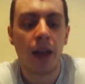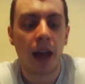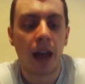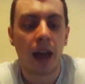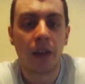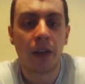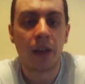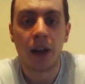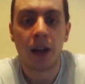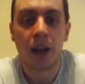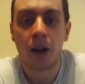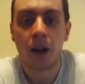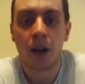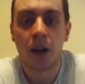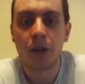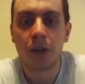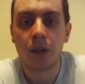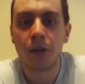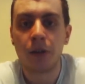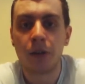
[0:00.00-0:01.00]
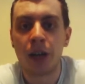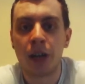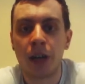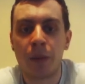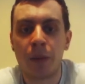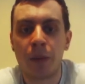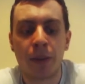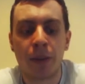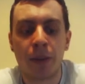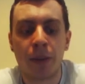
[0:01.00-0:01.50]
and the article that
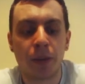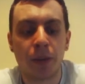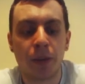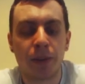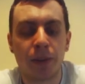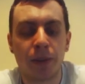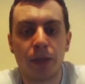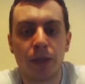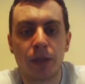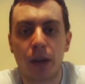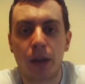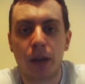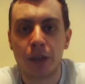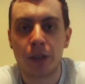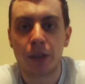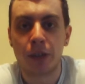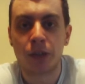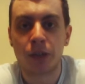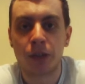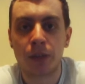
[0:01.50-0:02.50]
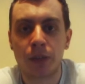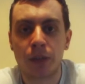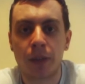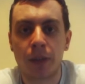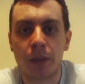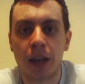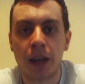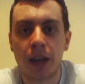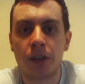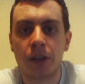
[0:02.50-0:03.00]
my mentor wants me to write for the Trust
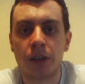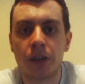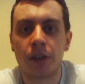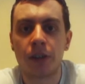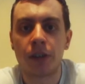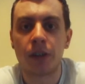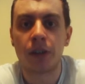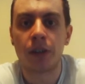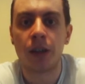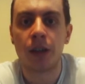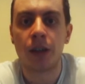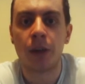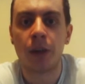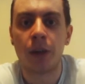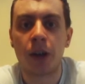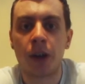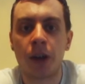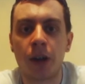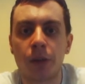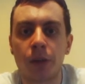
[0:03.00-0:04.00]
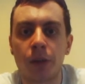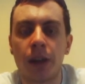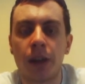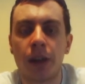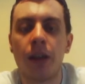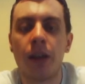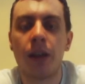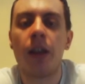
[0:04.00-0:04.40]
publication, Archway,